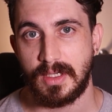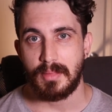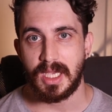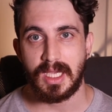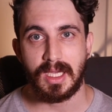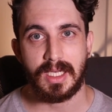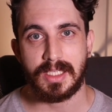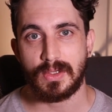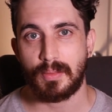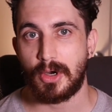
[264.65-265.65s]
Making a
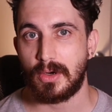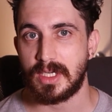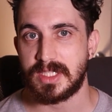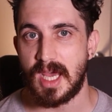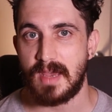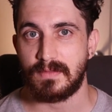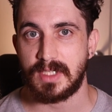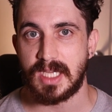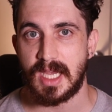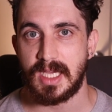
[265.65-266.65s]
little progress every
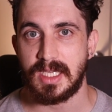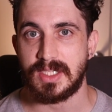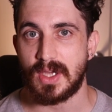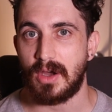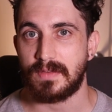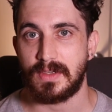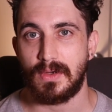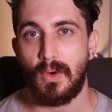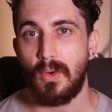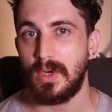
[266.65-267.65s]
day is
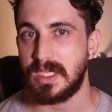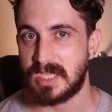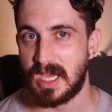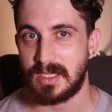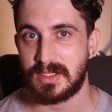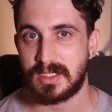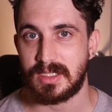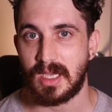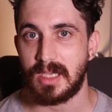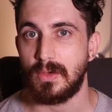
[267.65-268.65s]
often all it takes
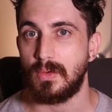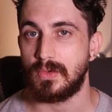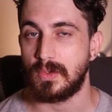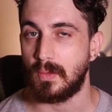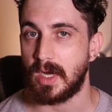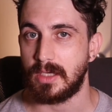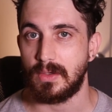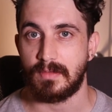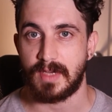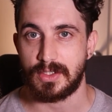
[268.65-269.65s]
to get you to where
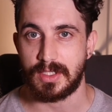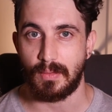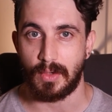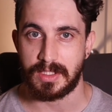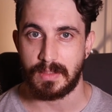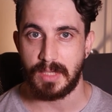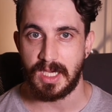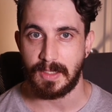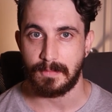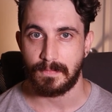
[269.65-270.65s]
you eventually want to be.